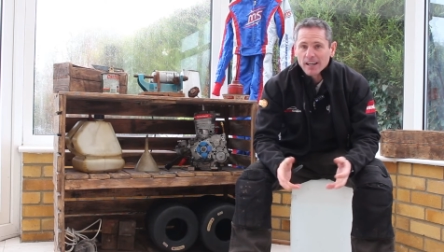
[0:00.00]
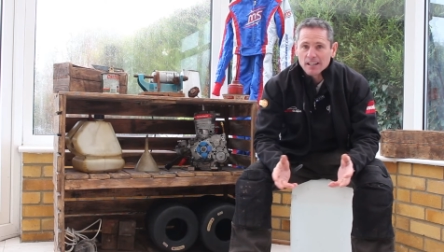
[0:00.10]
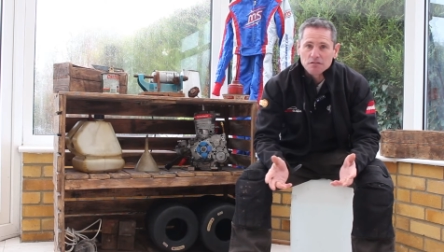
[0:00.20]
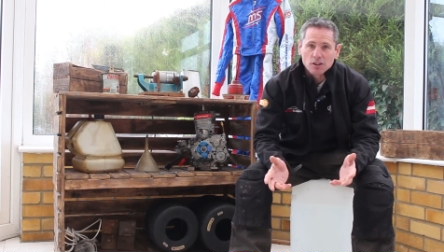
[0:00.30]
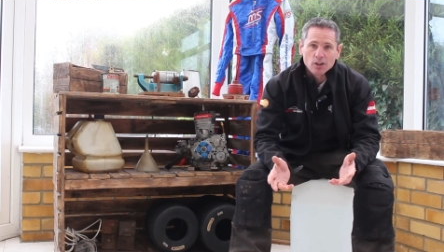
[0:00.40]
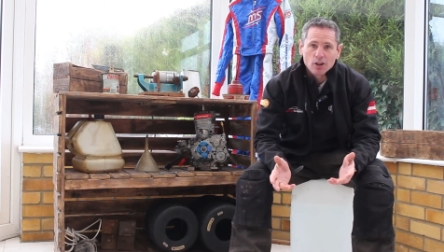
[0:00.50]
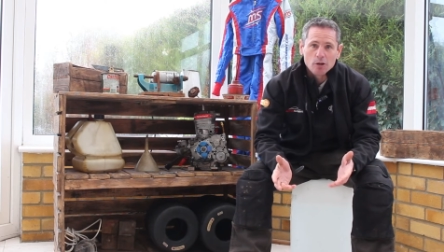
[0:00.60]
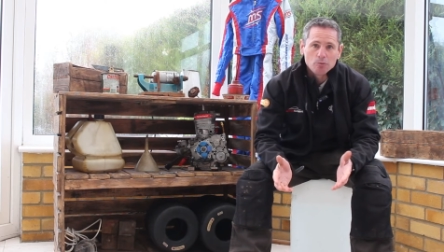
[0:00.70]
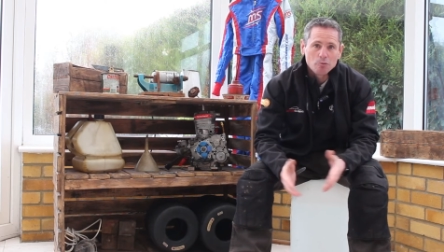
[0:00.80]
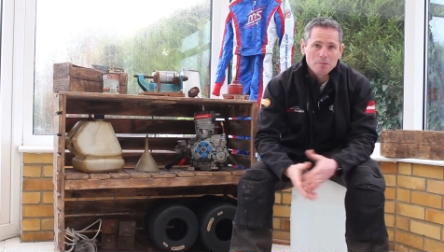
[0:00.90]
And if you can
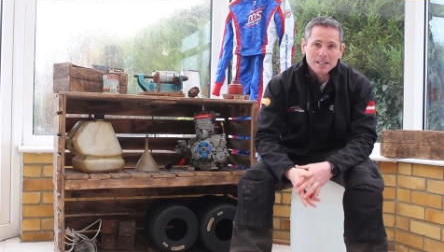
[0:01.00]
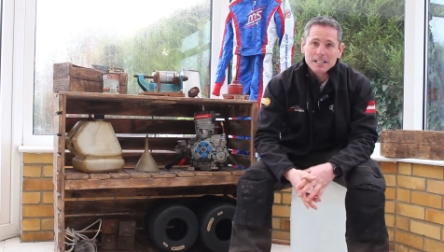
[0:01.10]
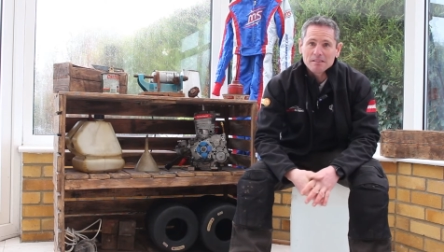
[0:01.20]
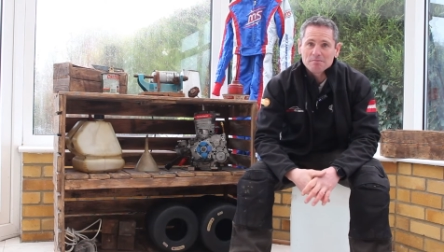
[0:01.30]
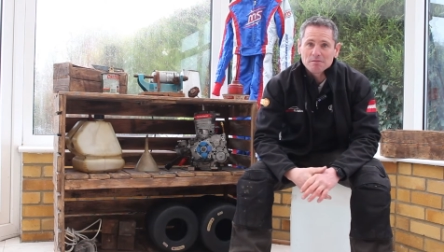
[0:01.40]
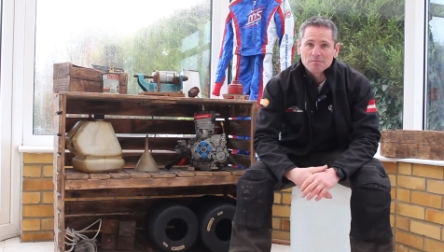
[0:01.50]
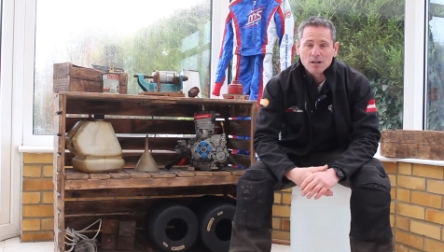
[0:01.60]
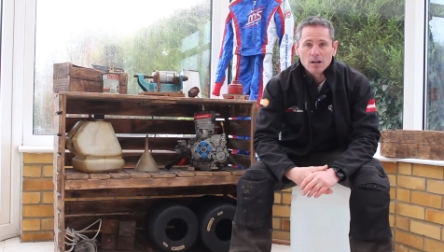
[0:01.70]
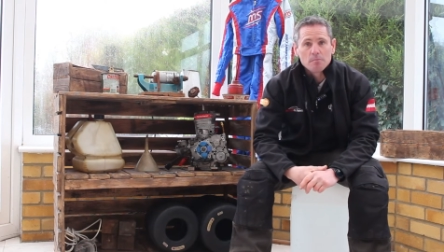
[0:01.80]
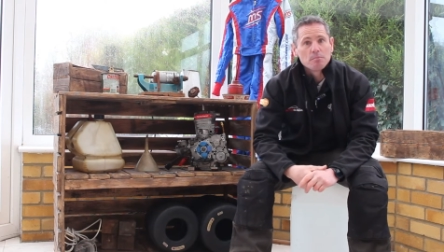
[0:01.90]
earn more money
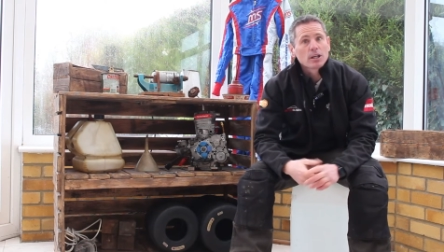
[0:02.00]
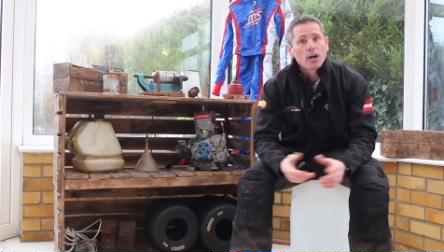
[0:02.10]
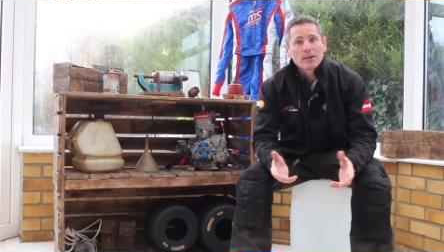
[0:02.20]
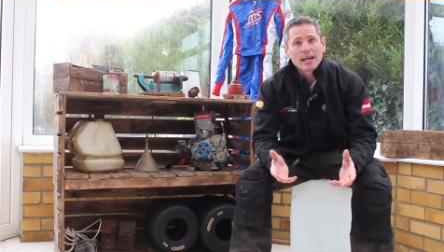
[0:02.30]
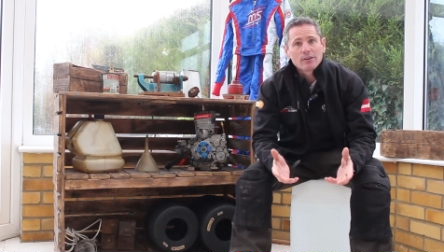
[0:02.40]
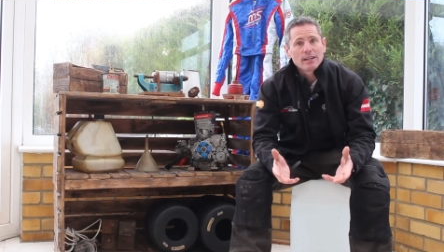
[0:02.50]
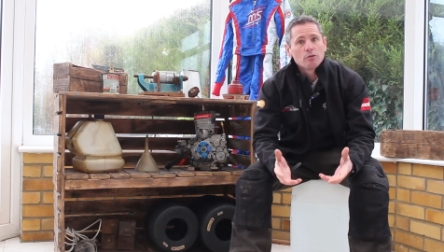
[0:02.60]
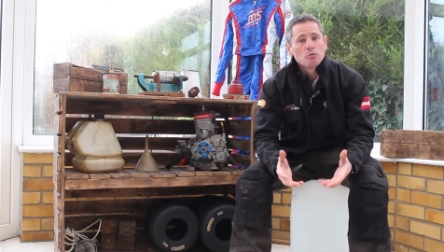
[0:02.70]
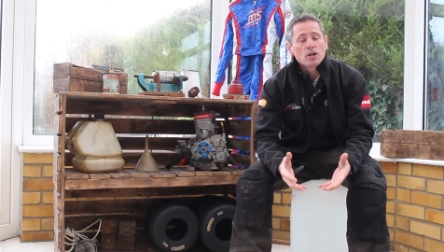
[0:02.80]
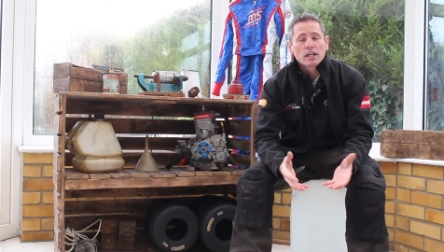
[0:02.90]
by going out
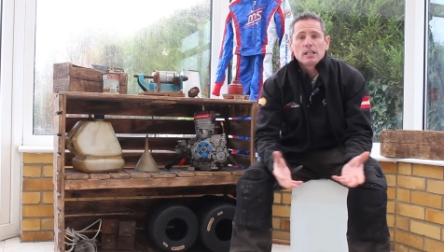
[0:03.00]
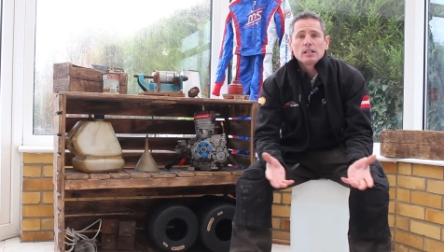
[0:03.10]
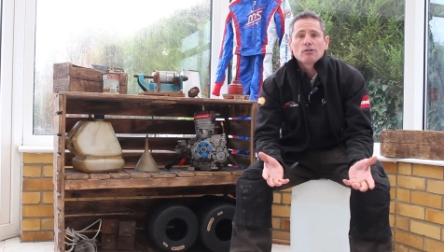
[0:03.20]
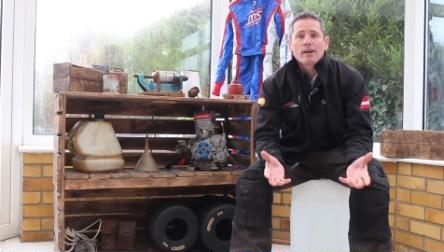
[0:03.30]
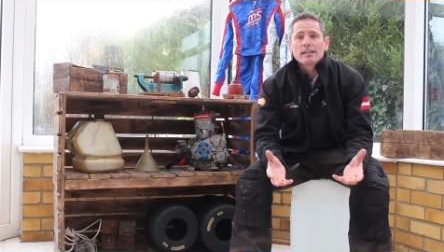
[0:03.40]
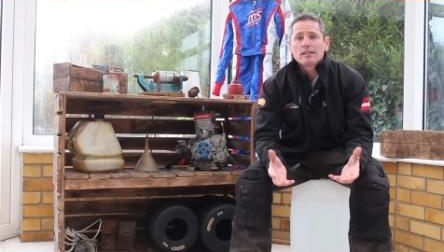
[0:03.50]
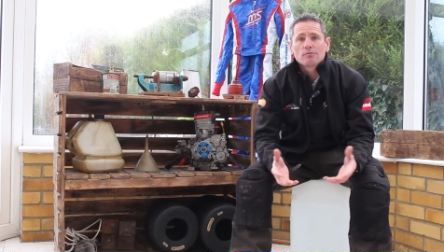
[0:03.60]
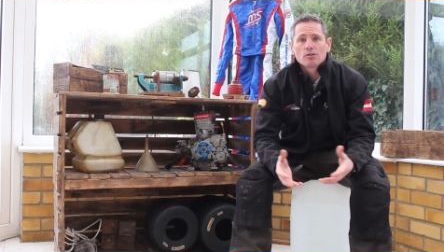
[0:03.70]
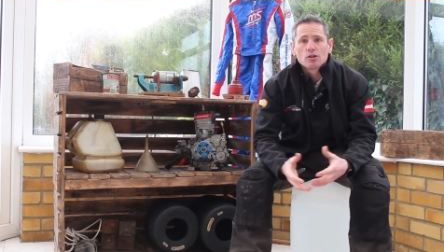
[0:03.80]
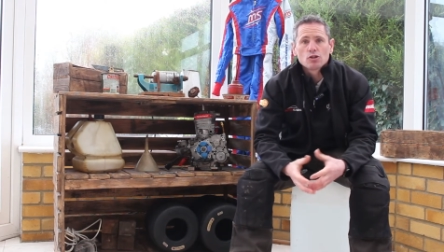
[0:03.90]
there and working, then great, then